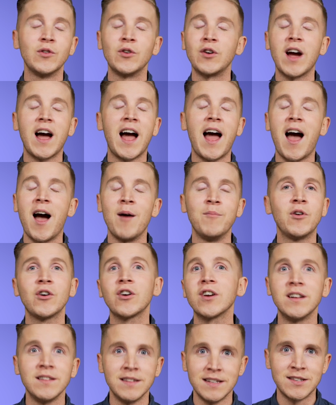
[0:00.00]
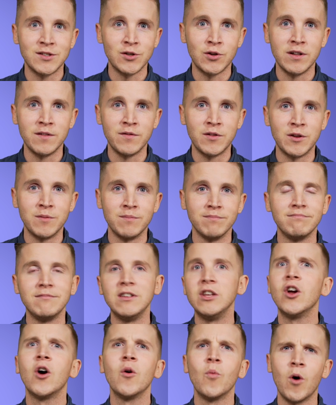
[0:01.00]
Look, I'm not gonna list all of them.
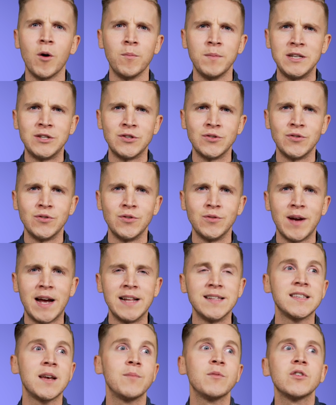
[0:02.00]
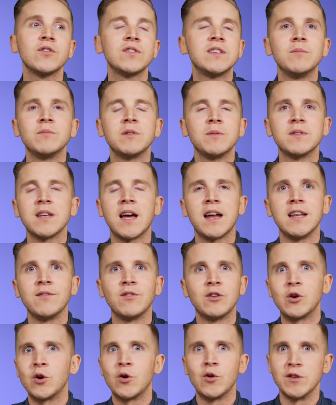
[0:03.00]
You don't want me to, and some of those symptoms aren't
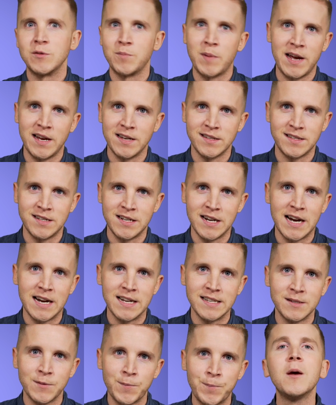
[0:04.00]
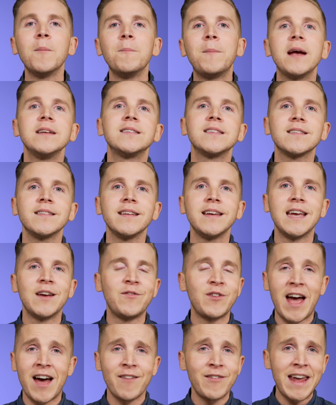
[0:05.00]
even caused by STIs. Basically,
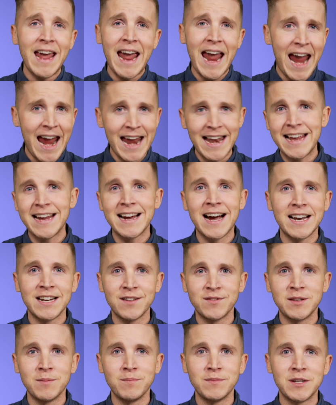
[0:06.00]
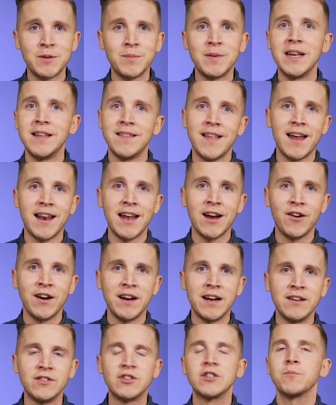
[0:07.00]
if you're having any kind of symptom in that
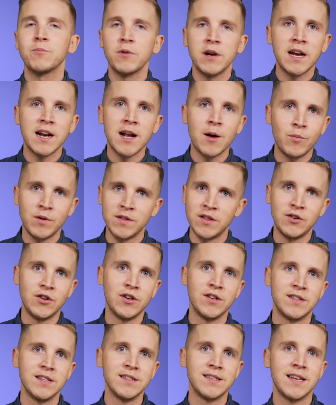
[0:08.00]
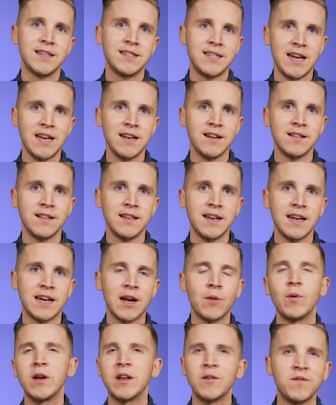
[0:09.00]
area, just bring it up with the nurses at Teen
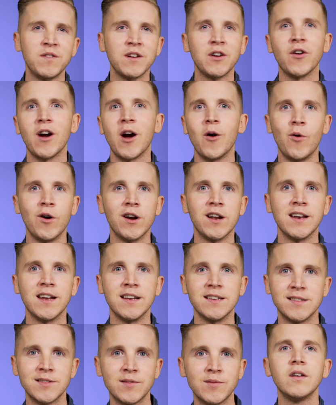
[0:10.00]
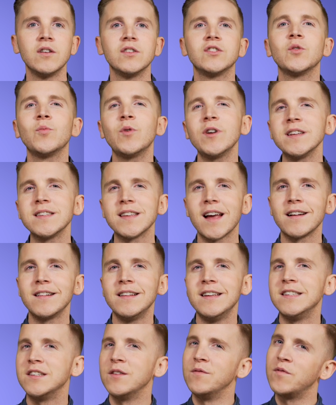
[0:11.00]
Clinic and we can figure out what it is. So what
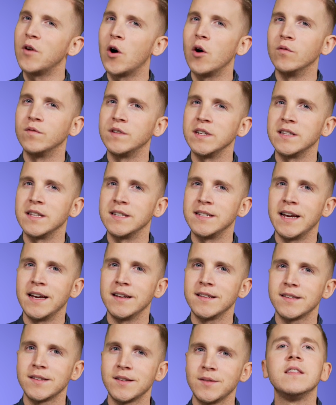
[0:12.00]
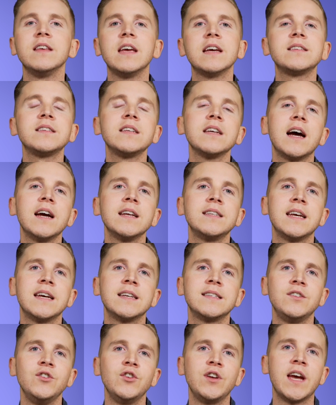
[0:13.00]
exactly is involved in the test? The STI
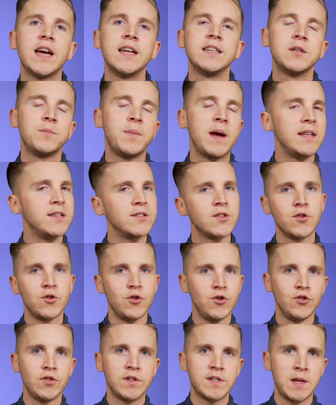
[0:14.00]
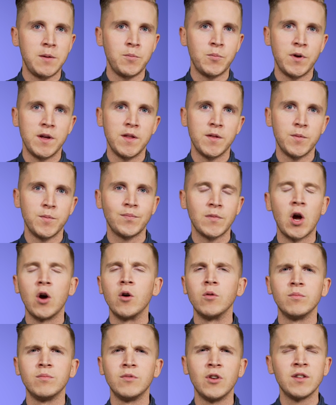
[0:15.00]
test you get depends on who you sleep with.
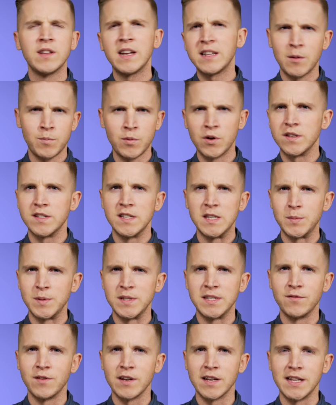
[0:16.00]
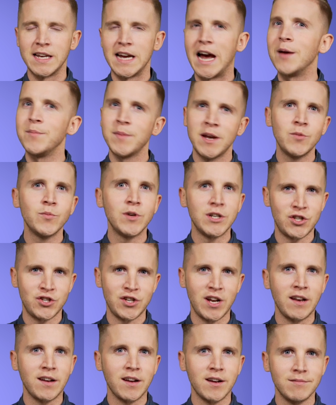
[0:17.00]
Oh, not like the person specifically, I mean which
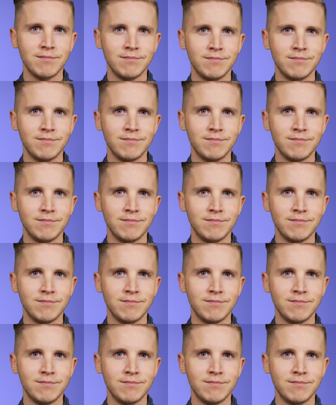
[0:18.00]
gender.